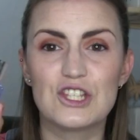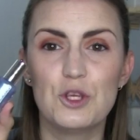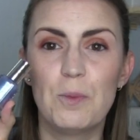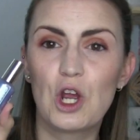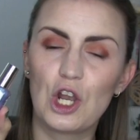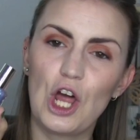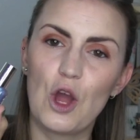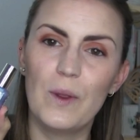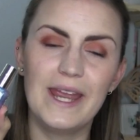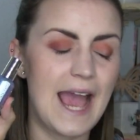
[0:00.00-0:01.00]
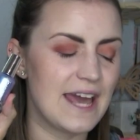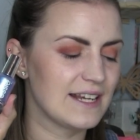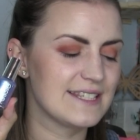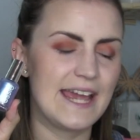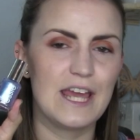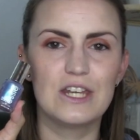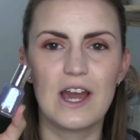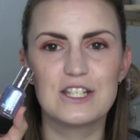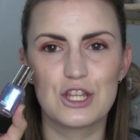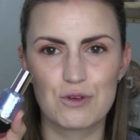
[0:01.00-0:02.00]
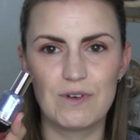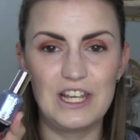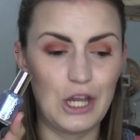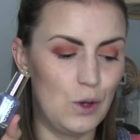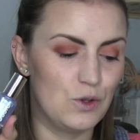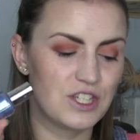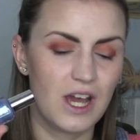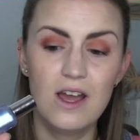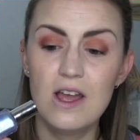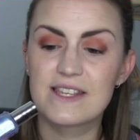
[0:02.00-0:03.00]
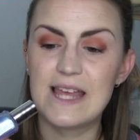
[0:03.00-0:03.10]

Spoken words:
and super glowy, and I'd say a nice 3-coater.